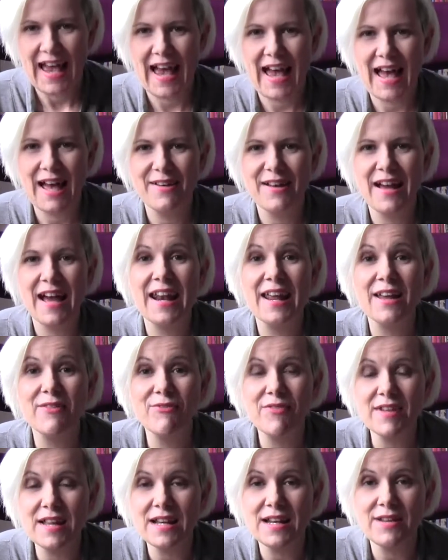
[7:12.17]
And
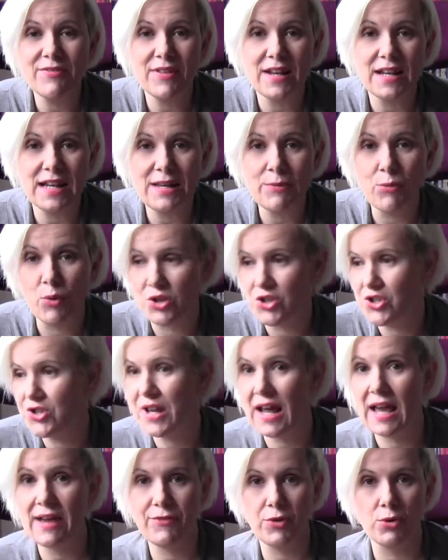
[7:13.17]
I really, really want
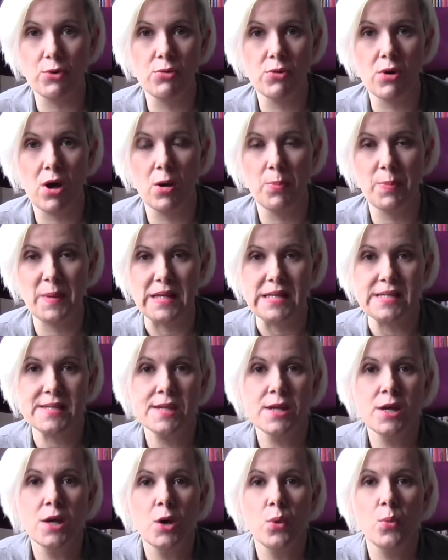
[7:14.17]
you to have your own
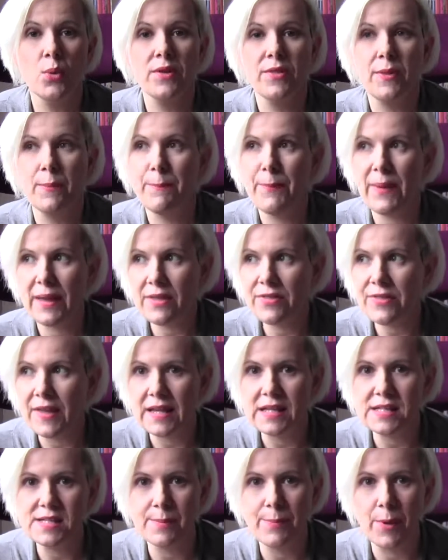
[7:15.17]
copies. One of the big
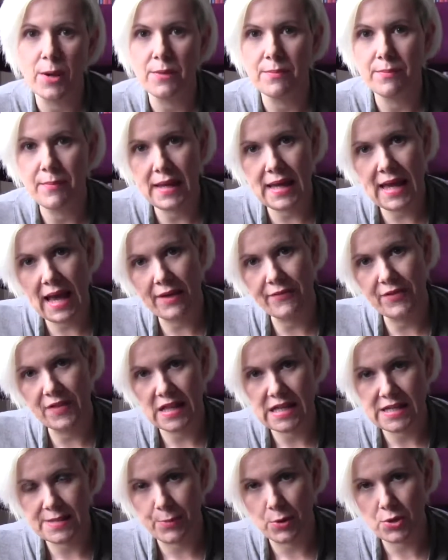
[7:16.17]
things about me
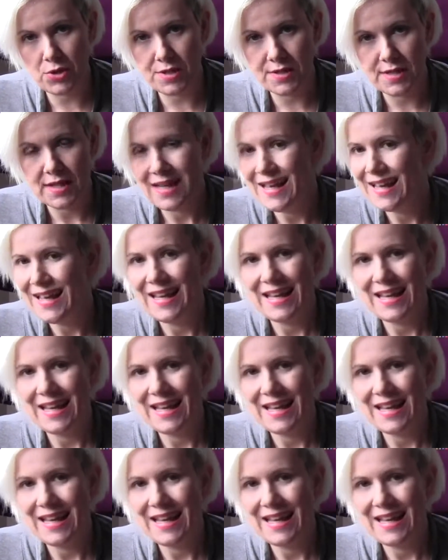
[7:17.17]
having these books